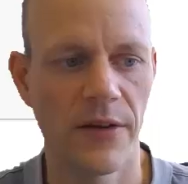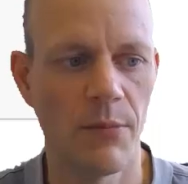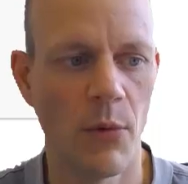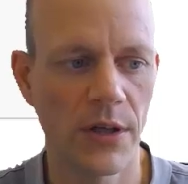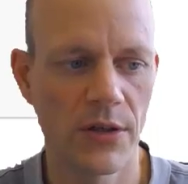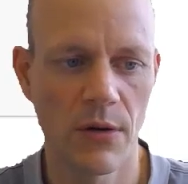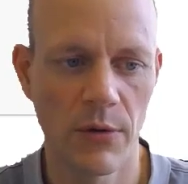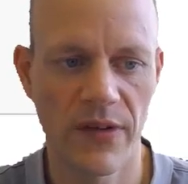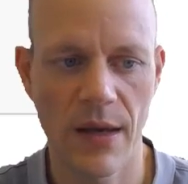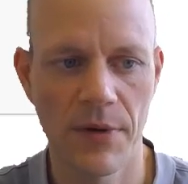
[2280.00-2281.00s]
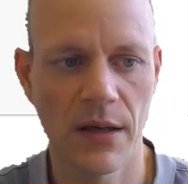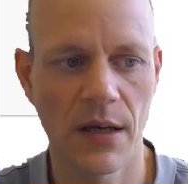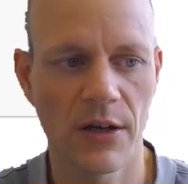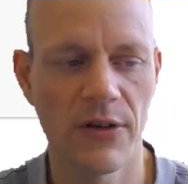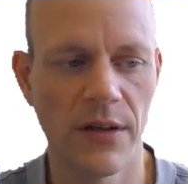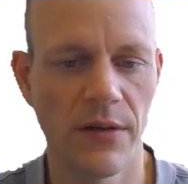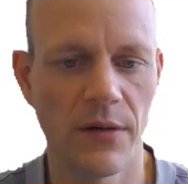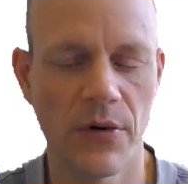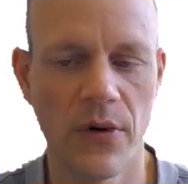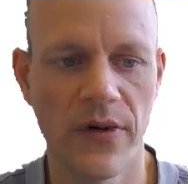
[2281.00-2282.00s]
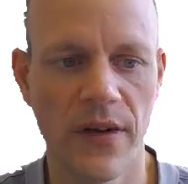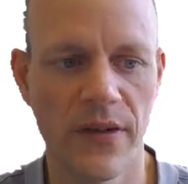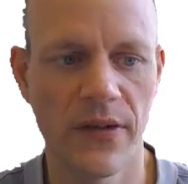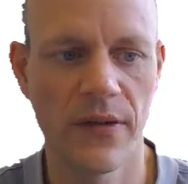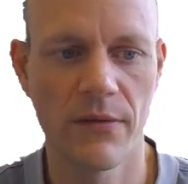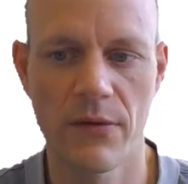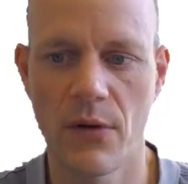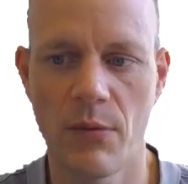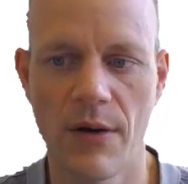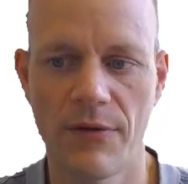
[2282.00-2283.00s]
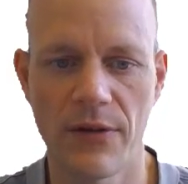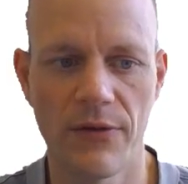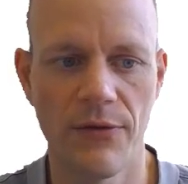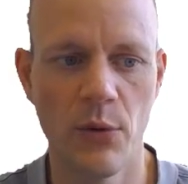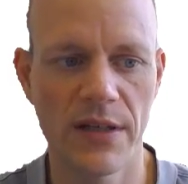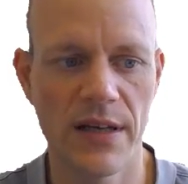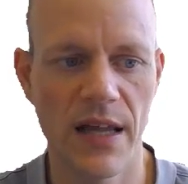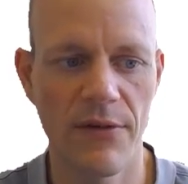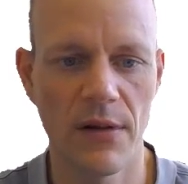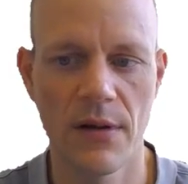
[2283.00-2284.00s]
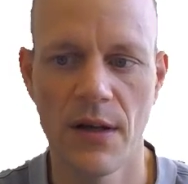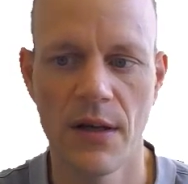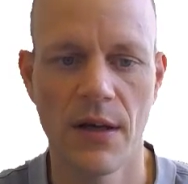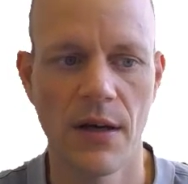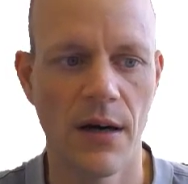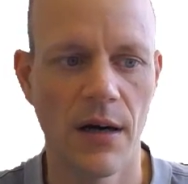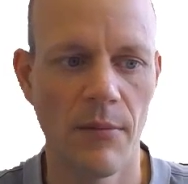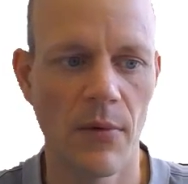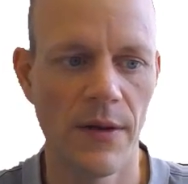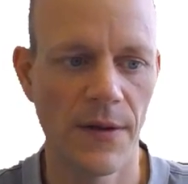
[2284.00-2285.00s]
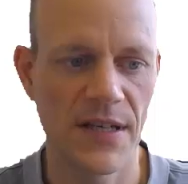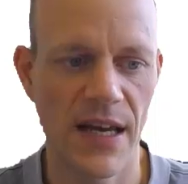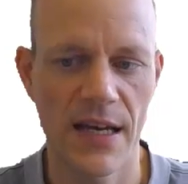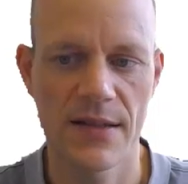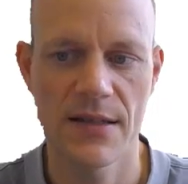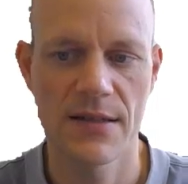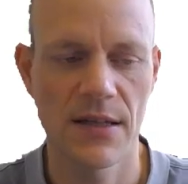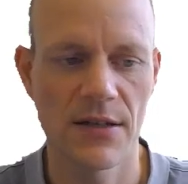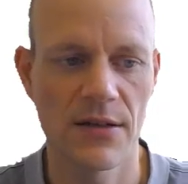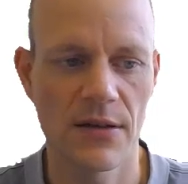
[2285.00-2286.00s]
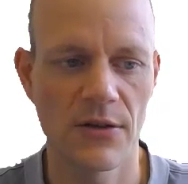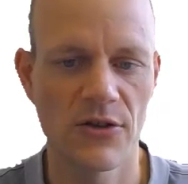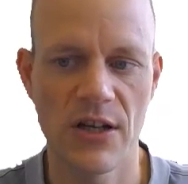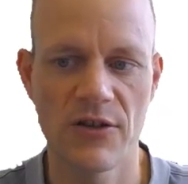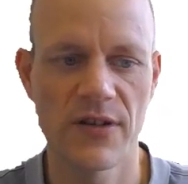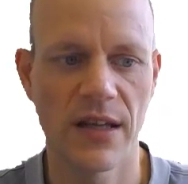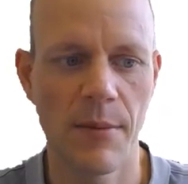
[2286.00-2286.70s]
Let's monitor what's happening actually in the process. So we have this fluid level in the tank that changes